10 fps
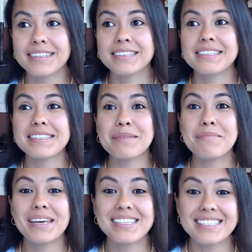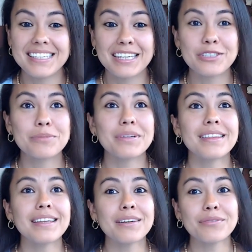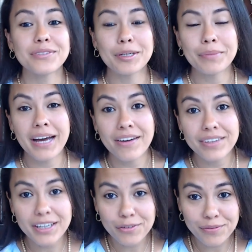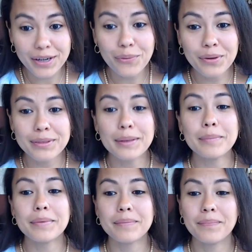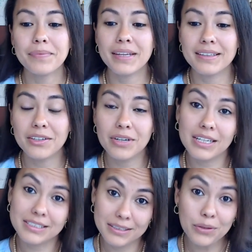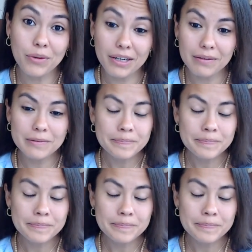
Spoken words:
this is amazing, I should be thankful that I'm having a fight with them, that they're actually well.